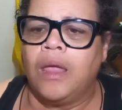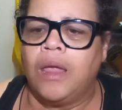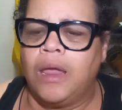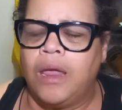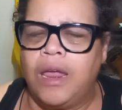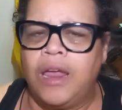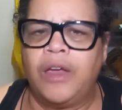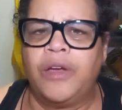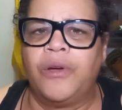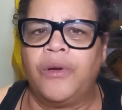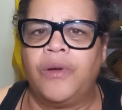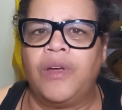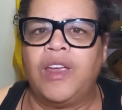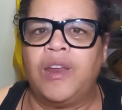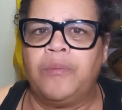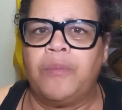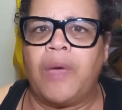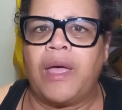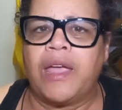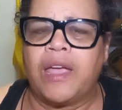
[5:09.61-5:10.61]
here
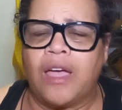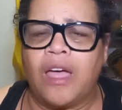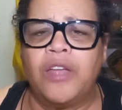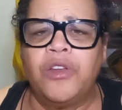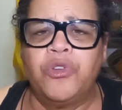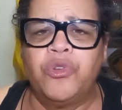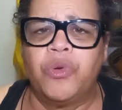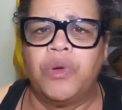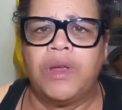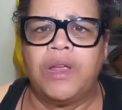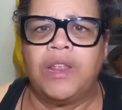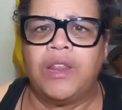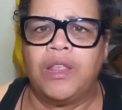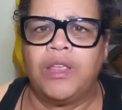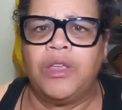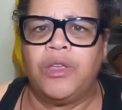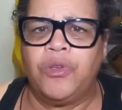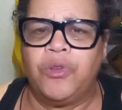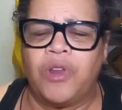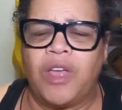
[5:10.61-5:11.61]
in my country in
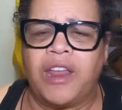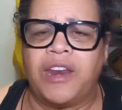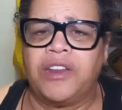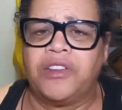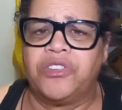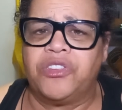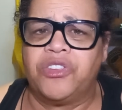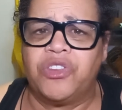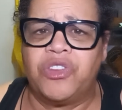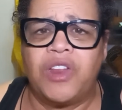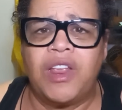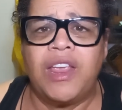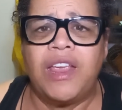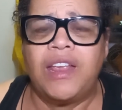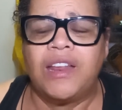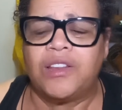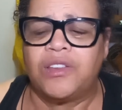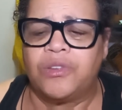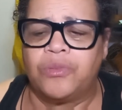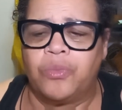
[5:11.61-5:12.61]
the United
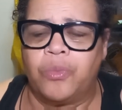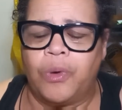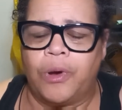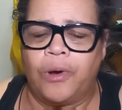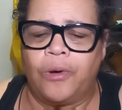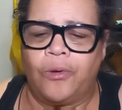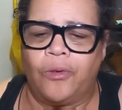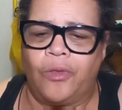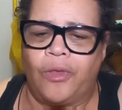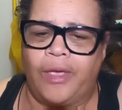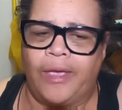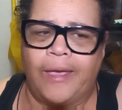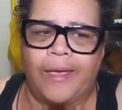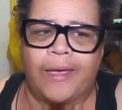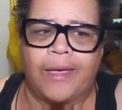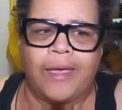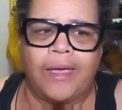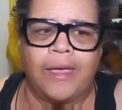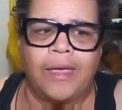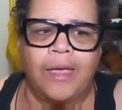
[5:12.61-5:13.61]
States, where like